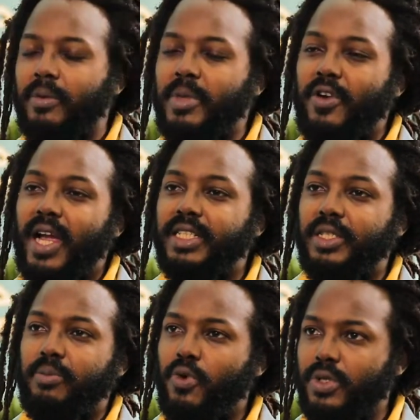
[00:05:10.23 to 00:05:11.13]
be
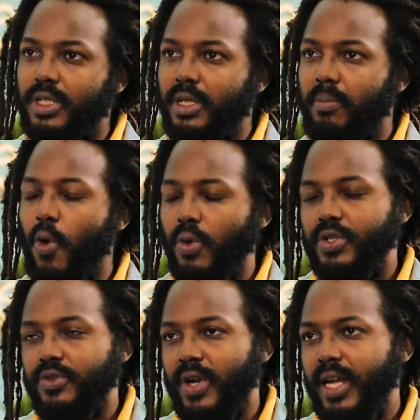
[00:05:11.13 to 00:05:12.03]
writing mostly
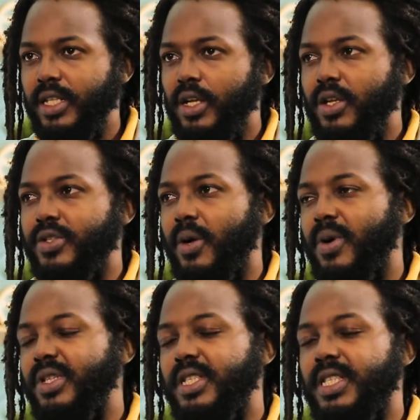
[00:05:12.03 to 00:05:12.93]
books, right? So I
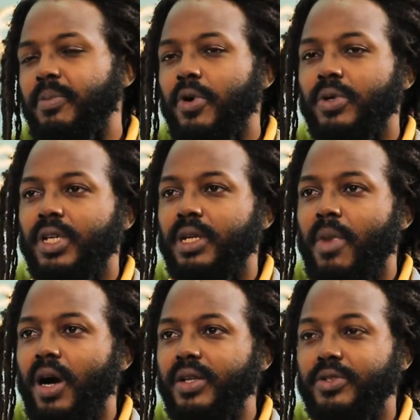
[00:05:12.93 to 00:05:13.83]
want to step out of the
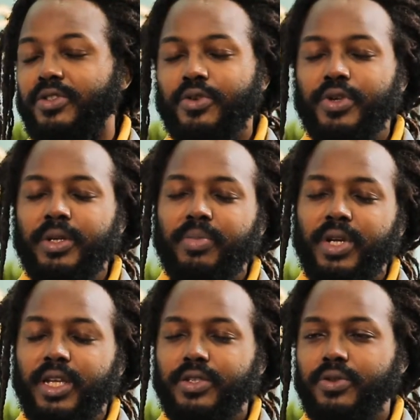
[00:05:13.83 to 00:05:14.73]
box,
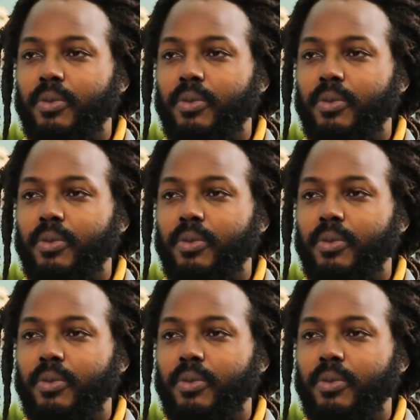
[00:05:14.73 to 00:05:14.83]
screenplays, do